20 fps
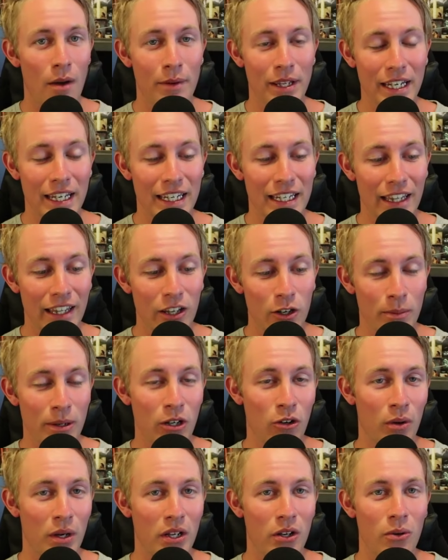I'm going to get a little
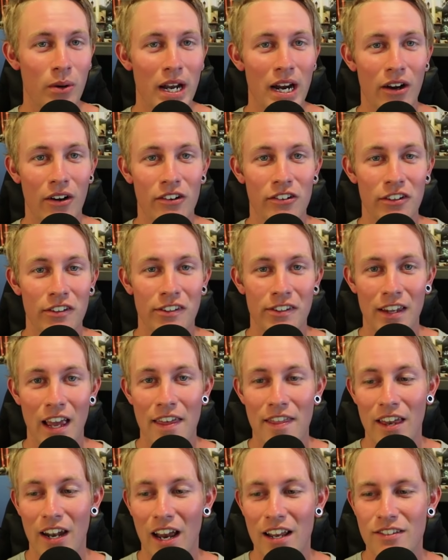bit critical here and just
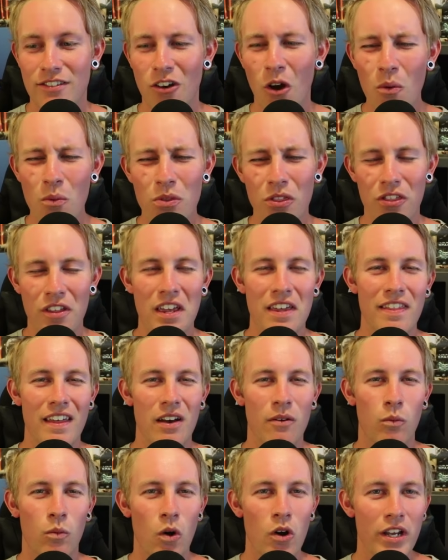say that I don't think
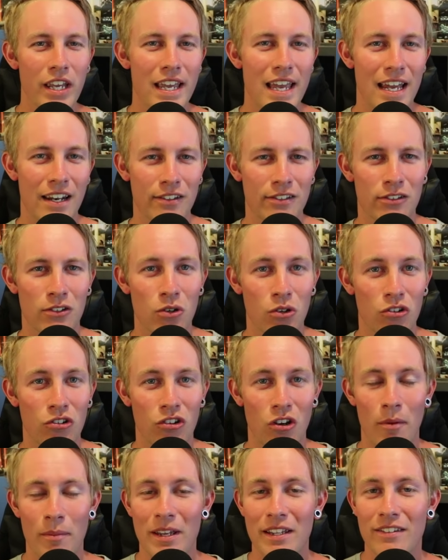that working at a scooter
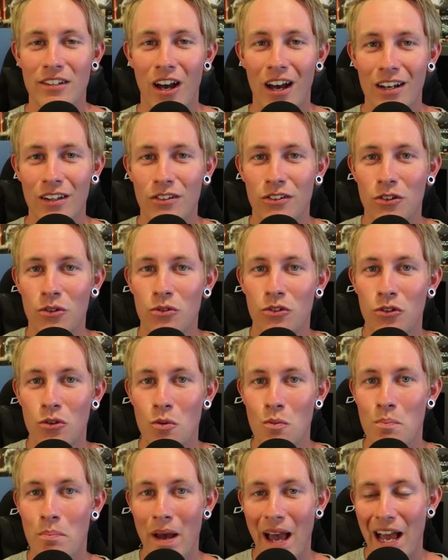shop entitles you
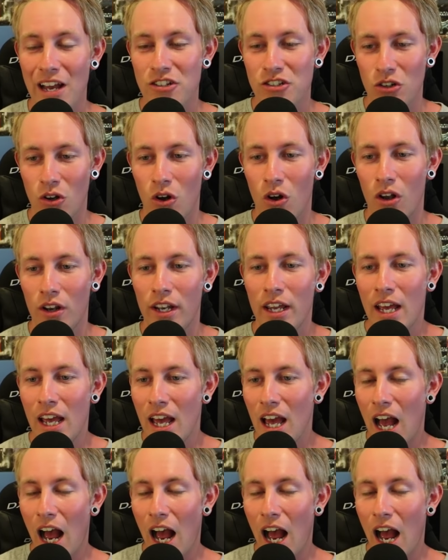to bash on